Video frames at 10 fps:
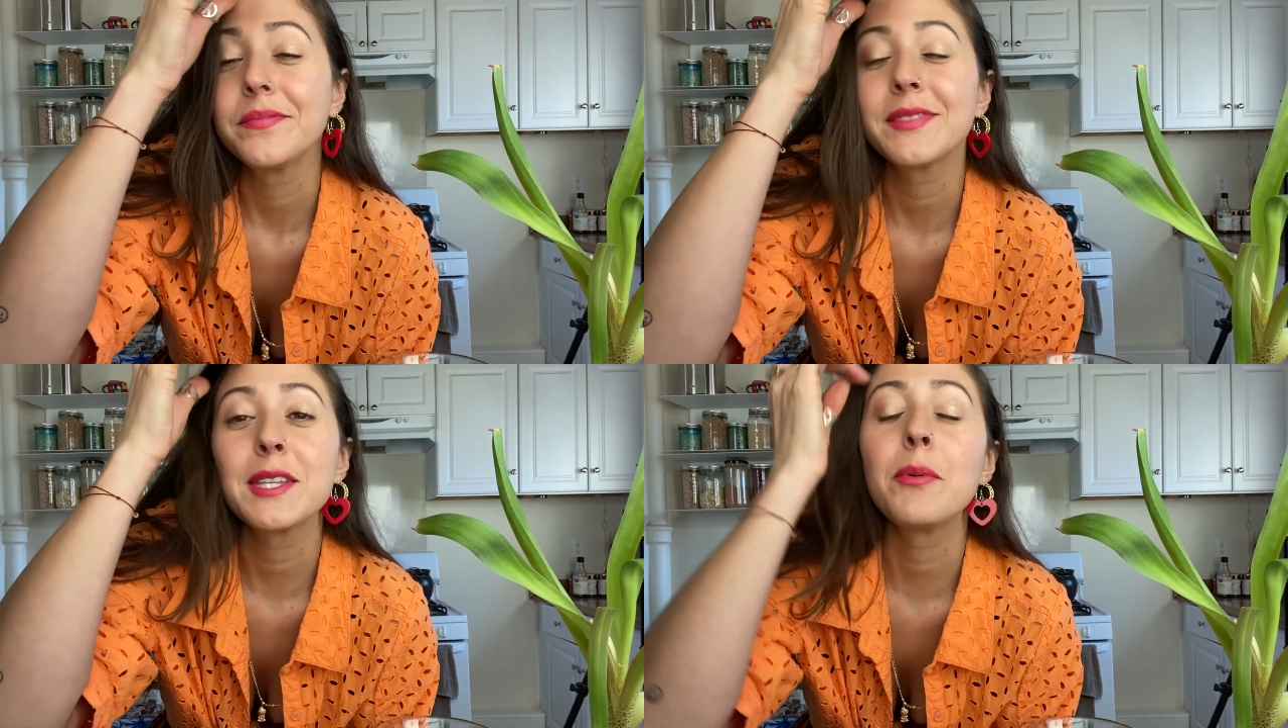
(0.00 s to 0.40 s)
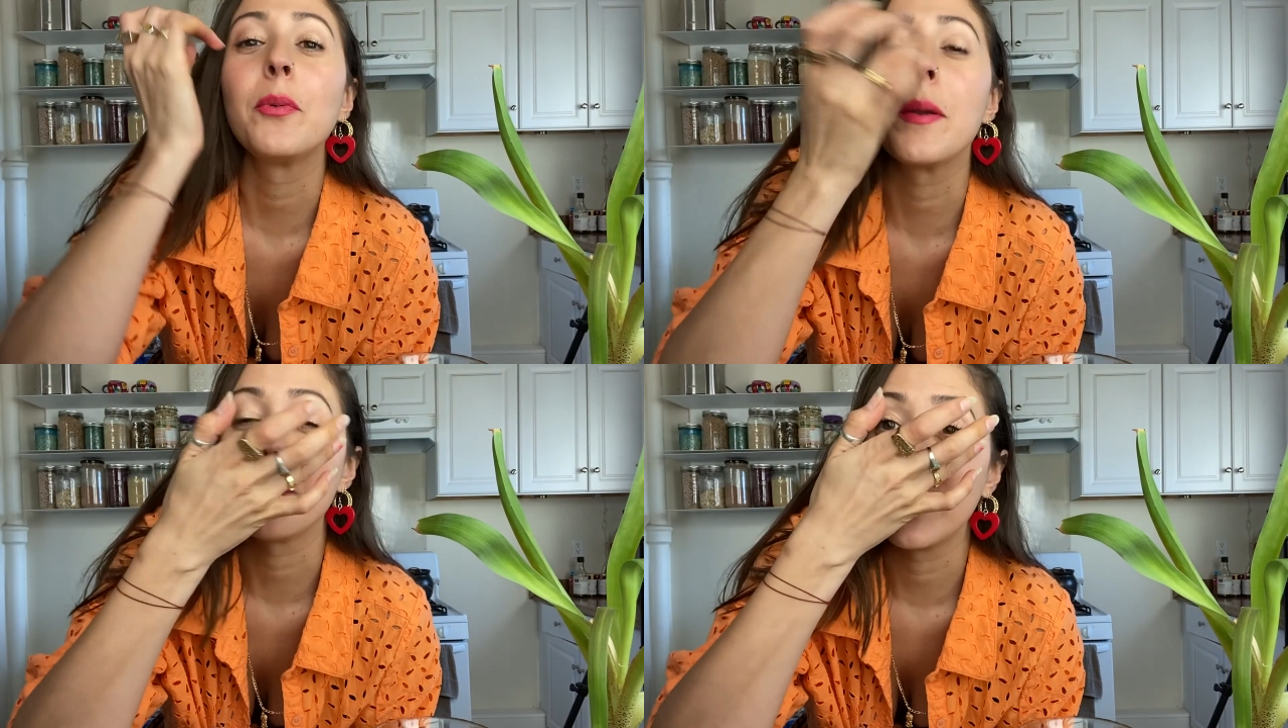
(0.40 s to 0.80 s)
Let me
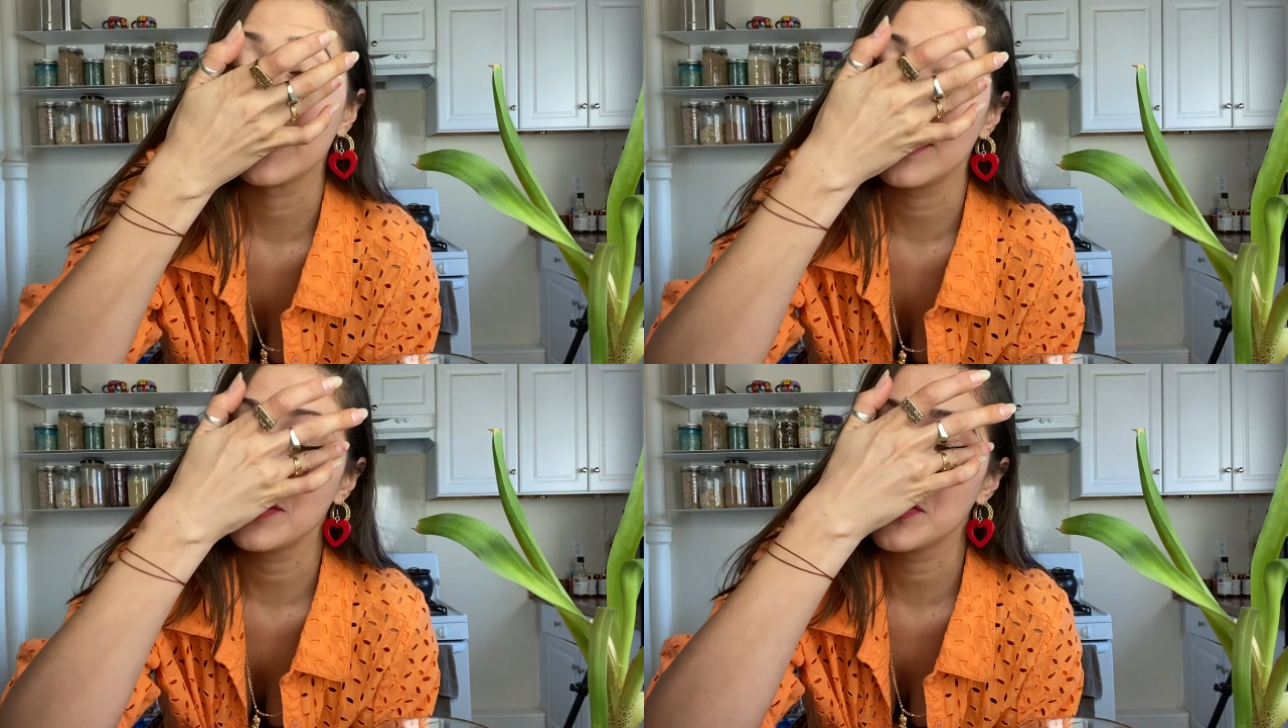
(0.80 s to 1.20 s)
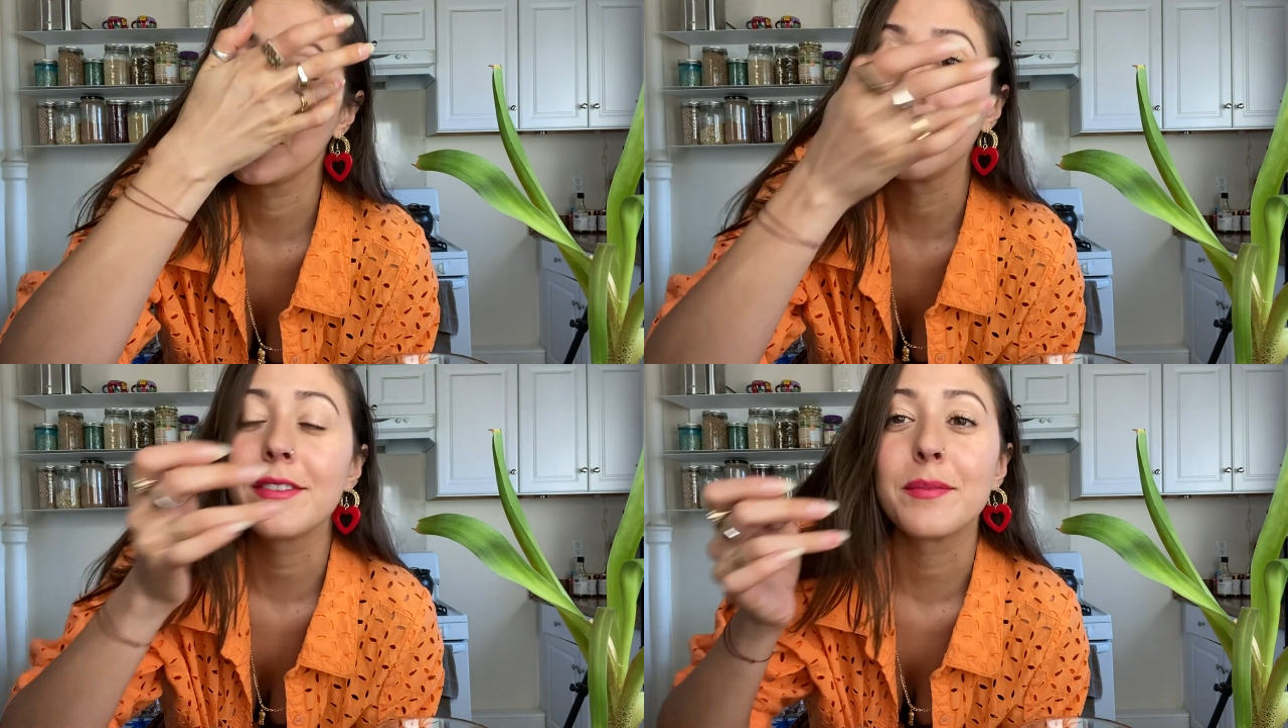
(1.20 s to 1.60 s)
wipe my tears
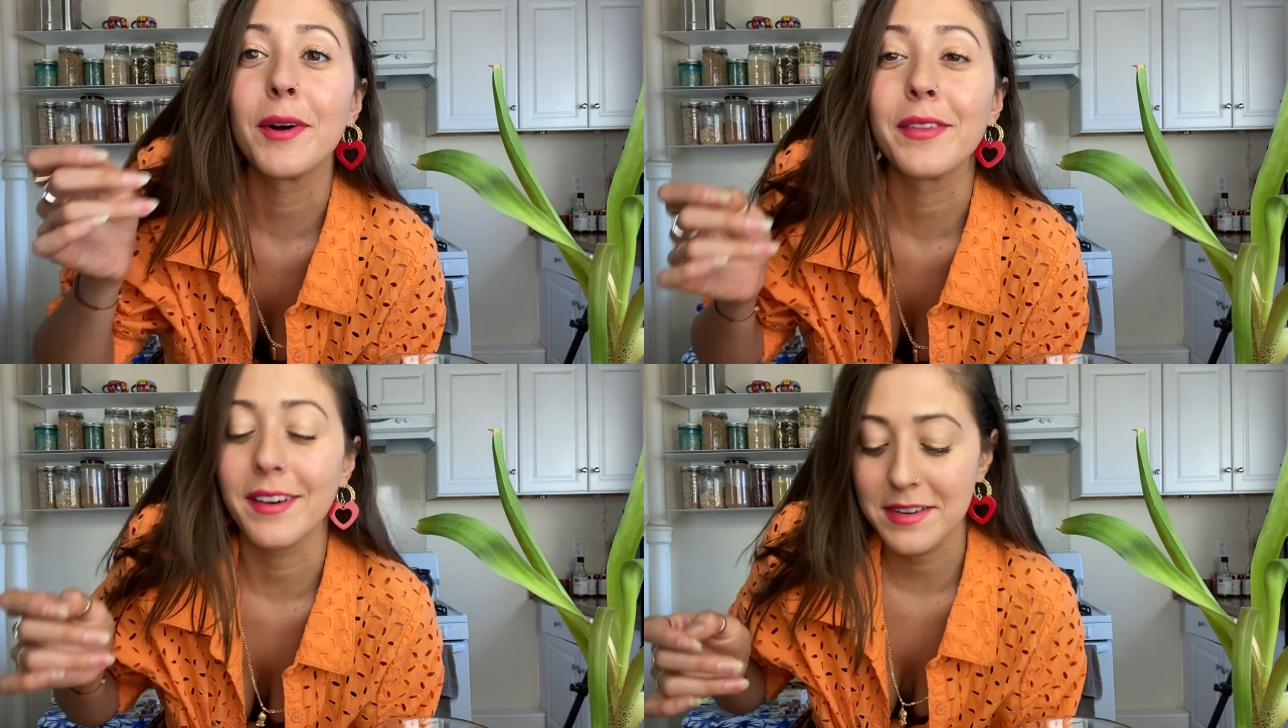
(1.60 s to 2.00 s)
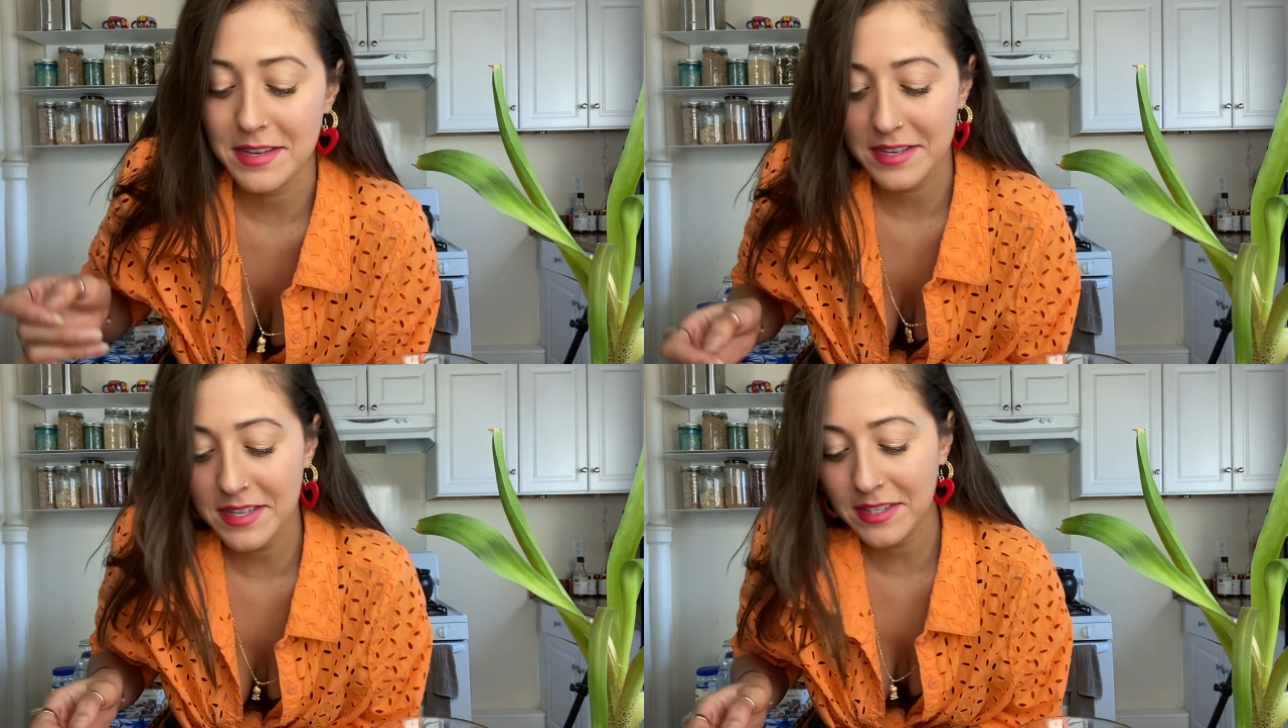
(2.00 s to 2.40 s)
away from all the
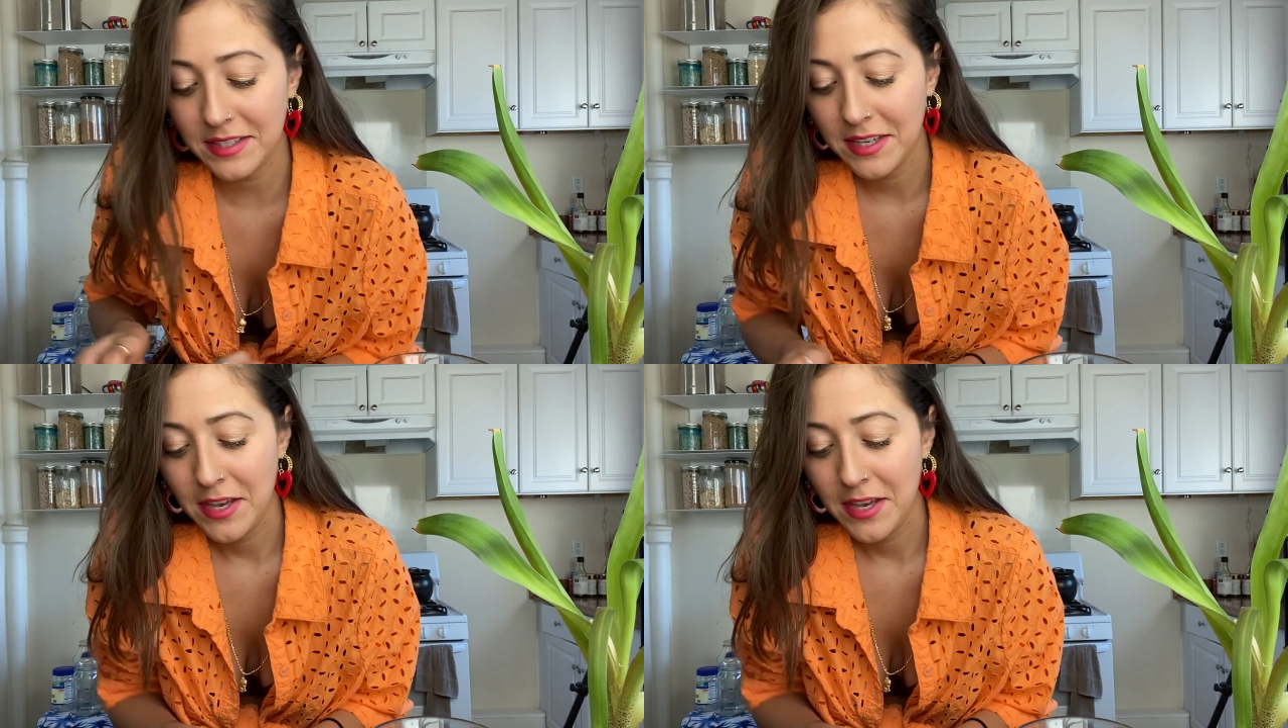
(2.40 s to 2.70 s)
onions.